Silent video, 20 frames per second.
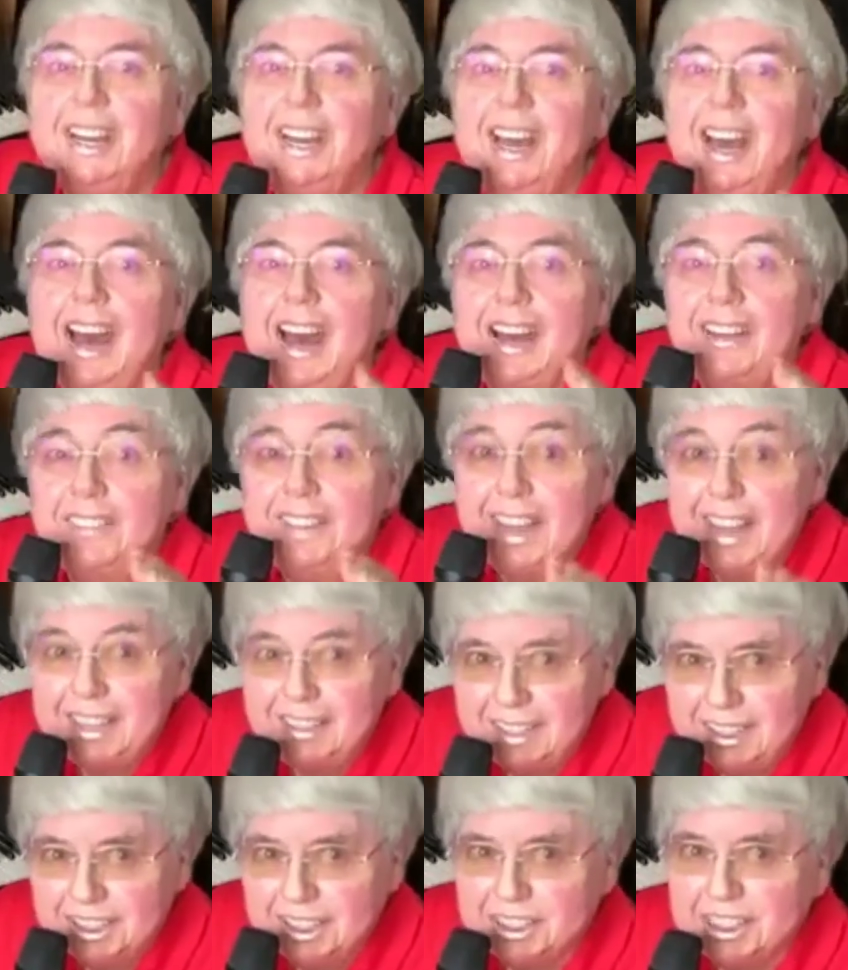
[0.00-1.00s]
and then
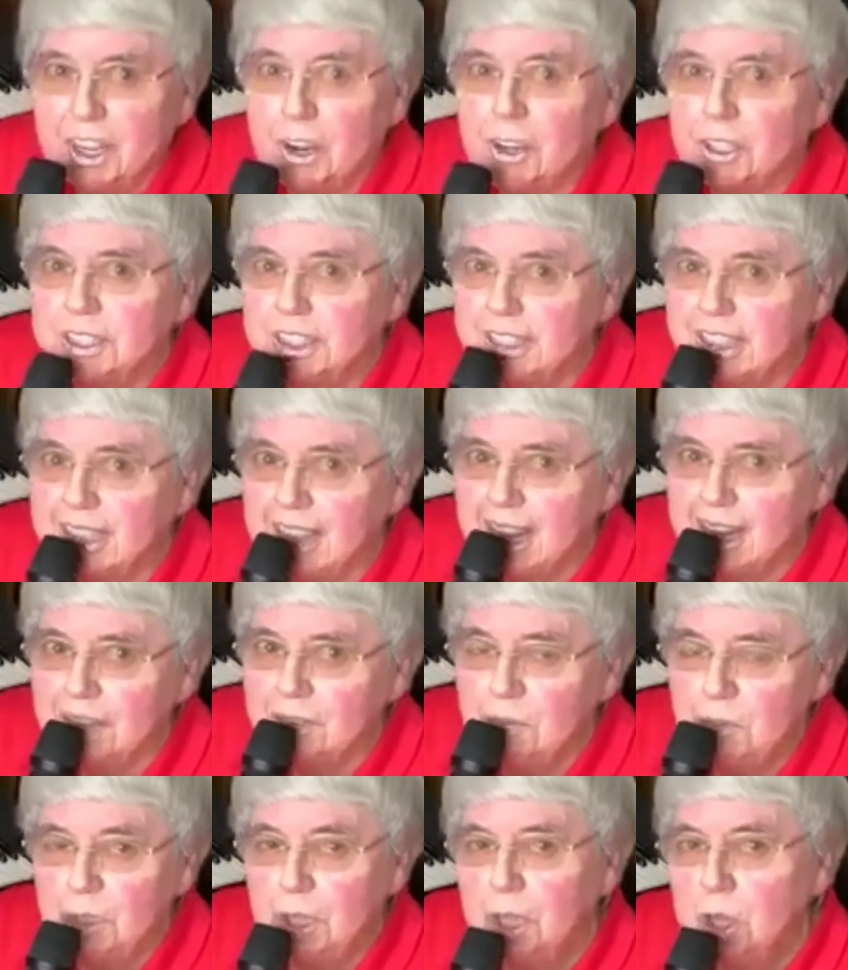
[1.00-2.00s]
start it again.
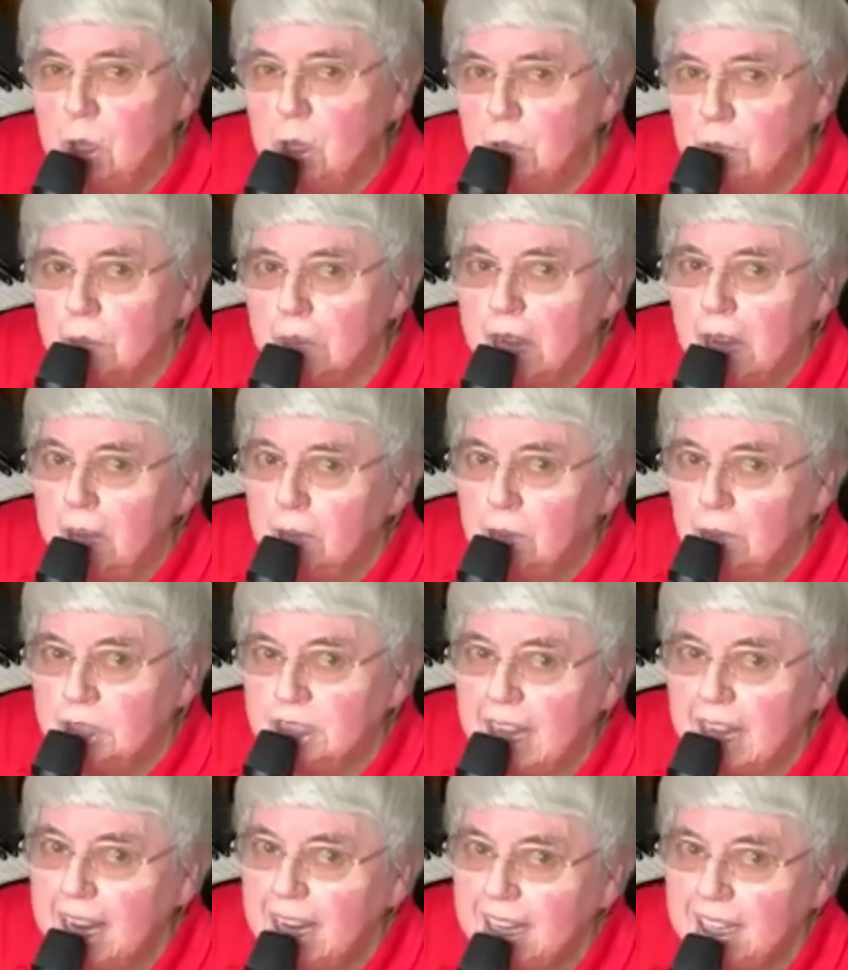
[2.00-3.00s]
But I will
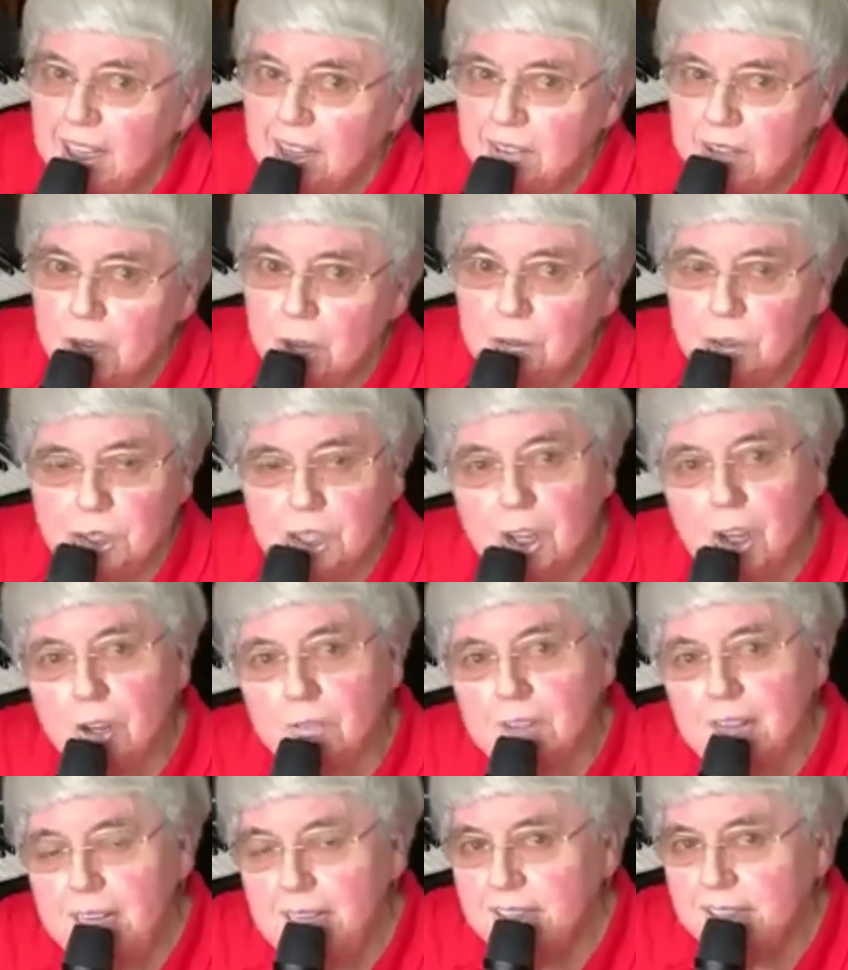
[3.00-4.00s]
take note of
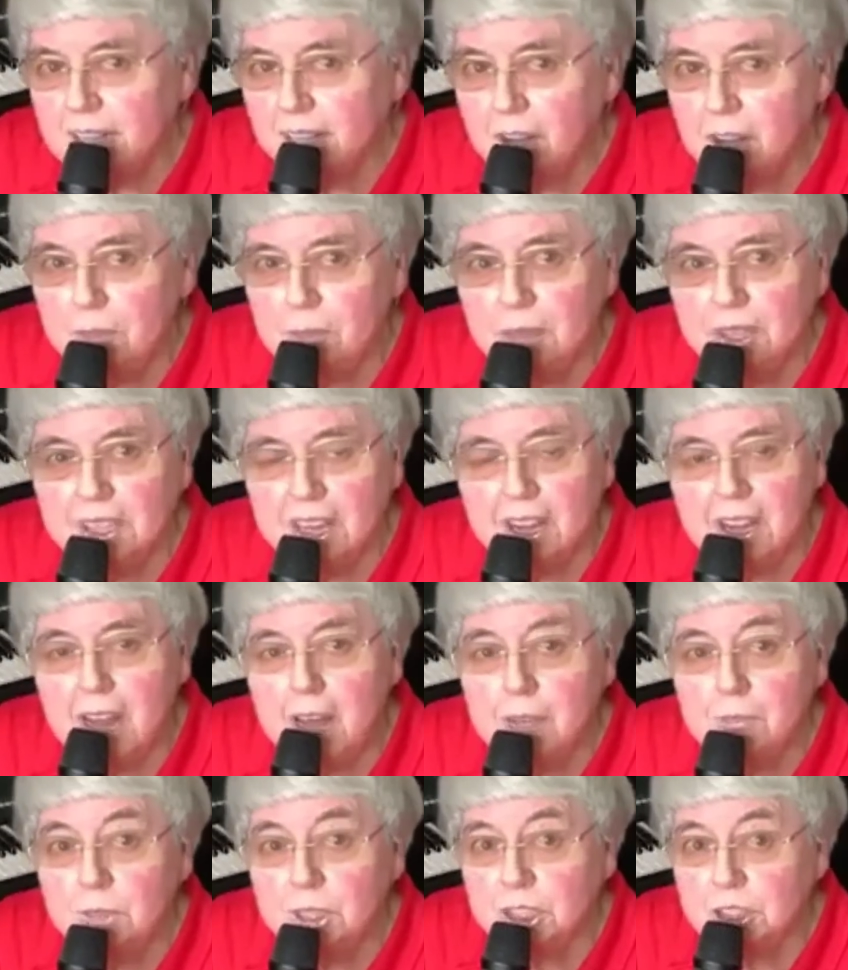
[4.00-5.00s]
any time that I am
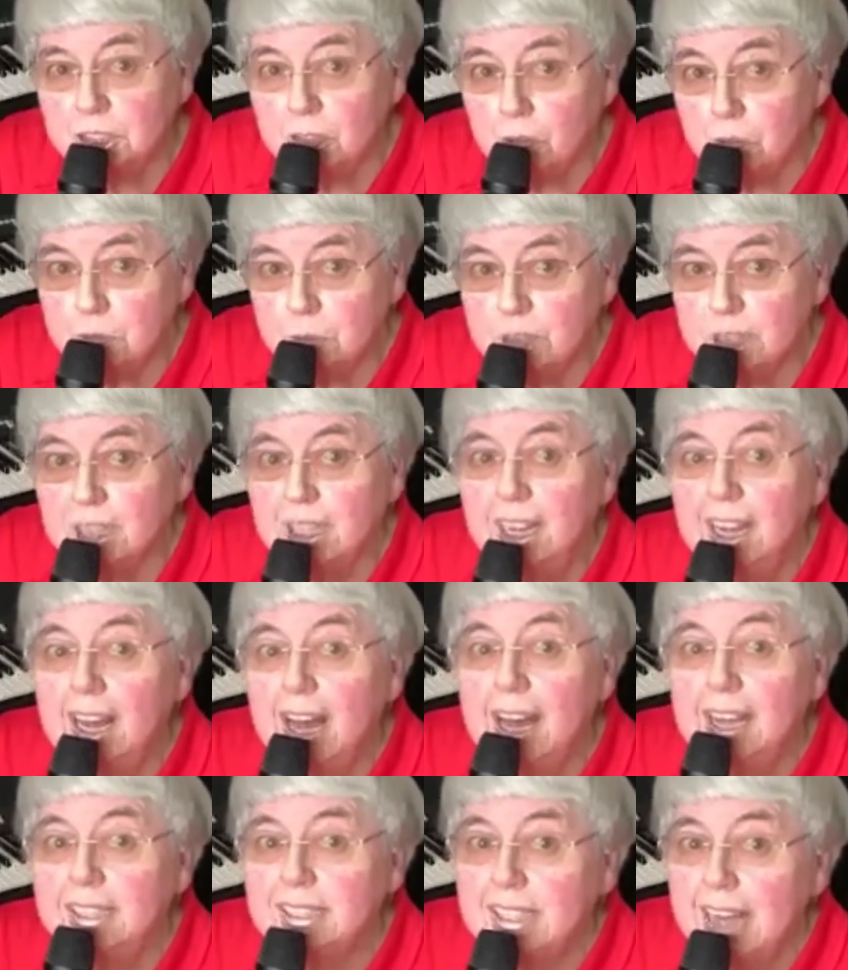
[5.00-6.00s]
stopped and
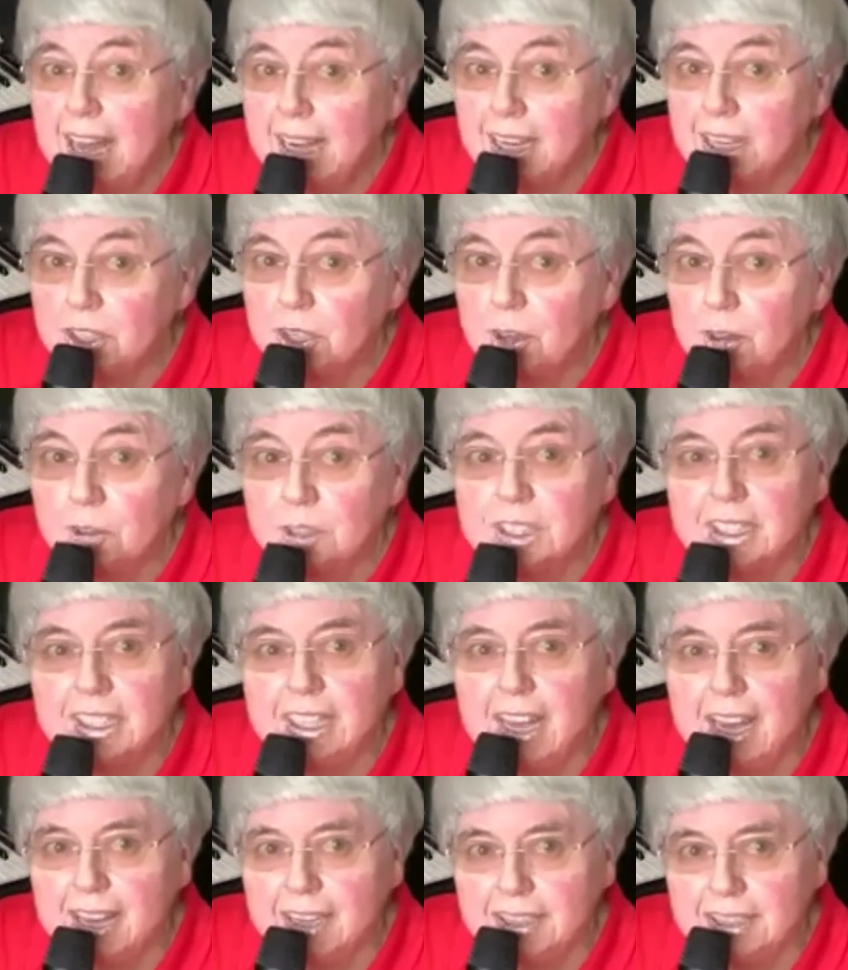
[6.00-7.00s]
tack it on to the
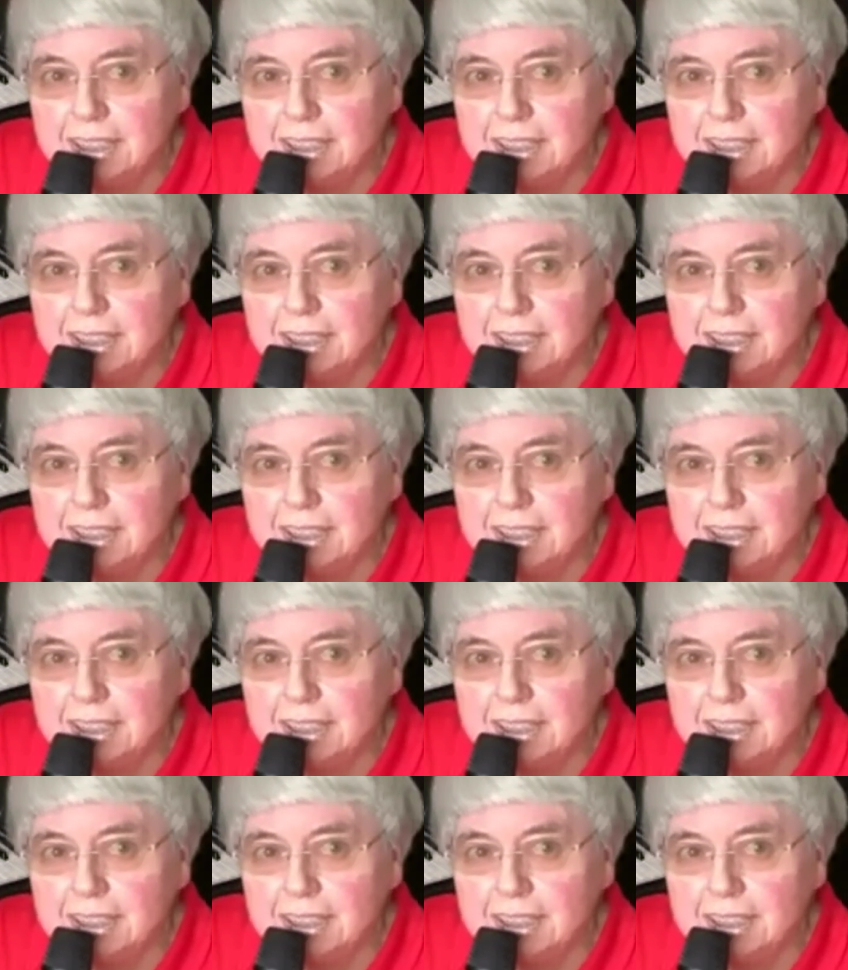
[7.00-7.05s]
end.